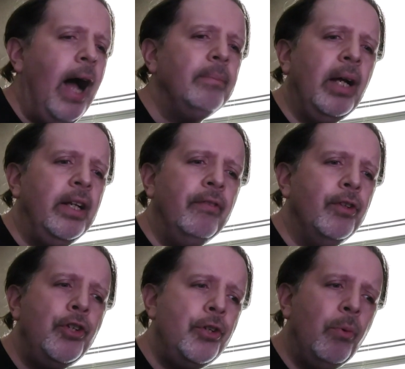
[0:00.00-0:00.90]
I'm not
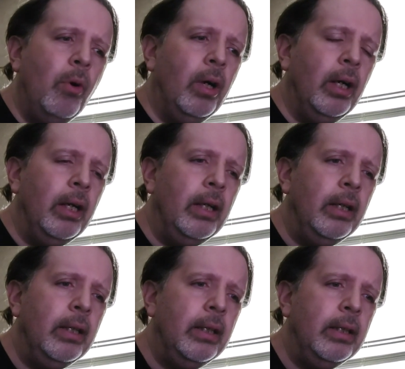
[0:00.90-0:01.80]
even sure
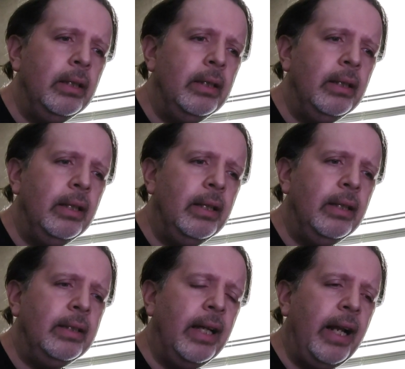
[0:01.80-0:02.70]

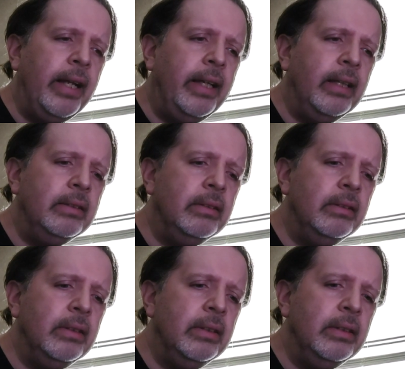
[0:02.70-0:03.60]
that I
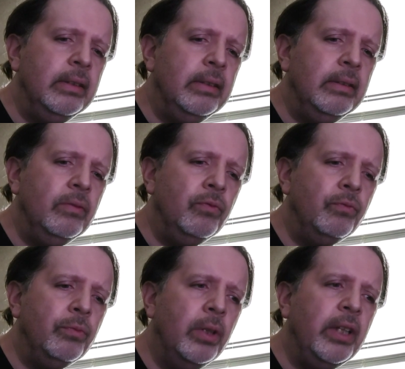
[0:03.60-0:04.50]
can
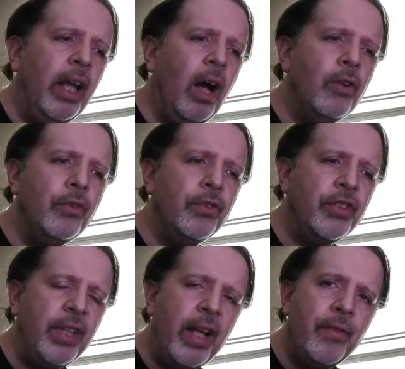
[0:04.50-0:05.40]
really
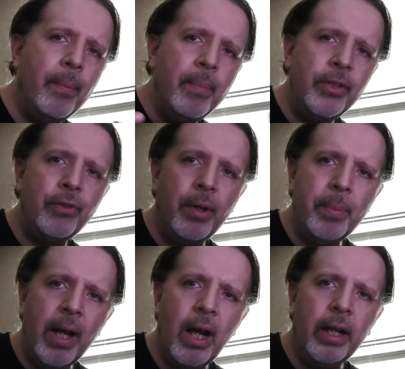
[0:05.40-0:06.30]
understand the
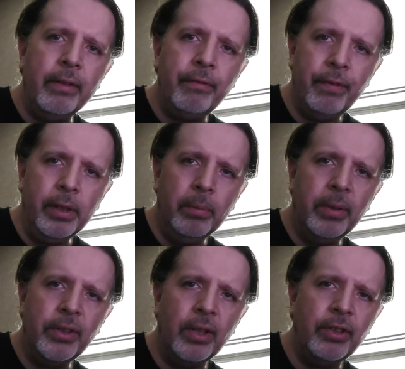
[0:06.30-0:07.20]
mystery behind
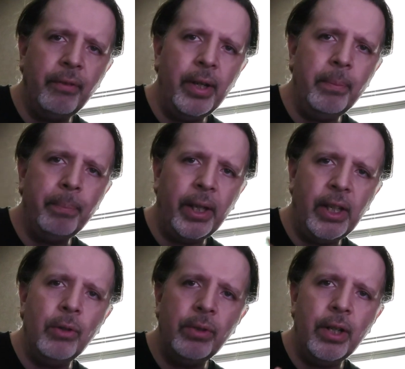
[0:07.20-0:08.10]
film. It's a very
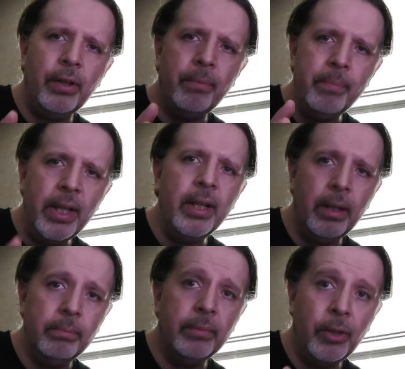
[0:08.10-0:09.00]
peculiar
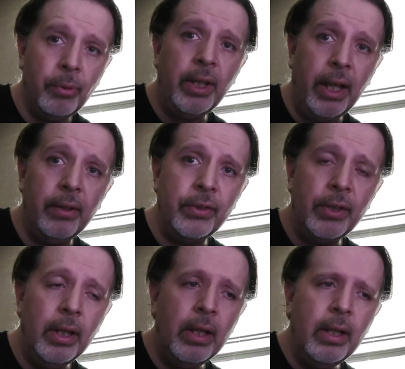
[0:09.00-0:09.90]
medium. It really
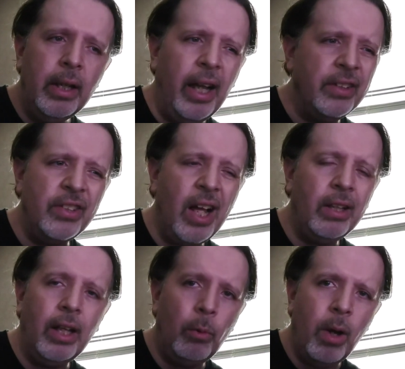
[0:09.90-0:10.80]
is. It's
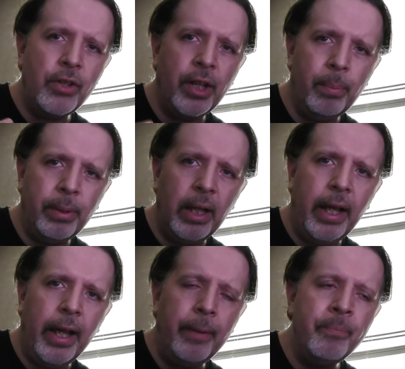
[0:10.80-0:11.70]
not like watching a
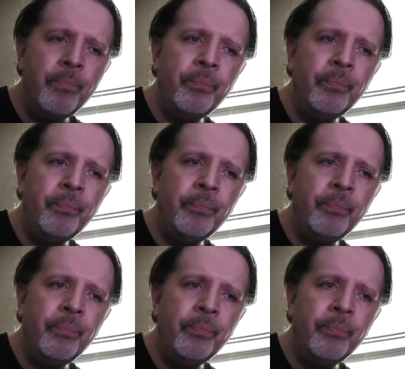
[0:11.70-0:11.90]
play